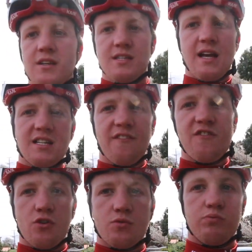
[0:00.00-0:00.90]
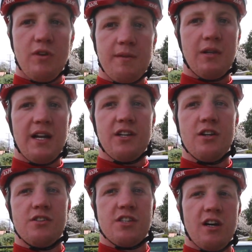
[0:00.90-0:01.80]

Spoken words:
This actually feels pretty bloody good,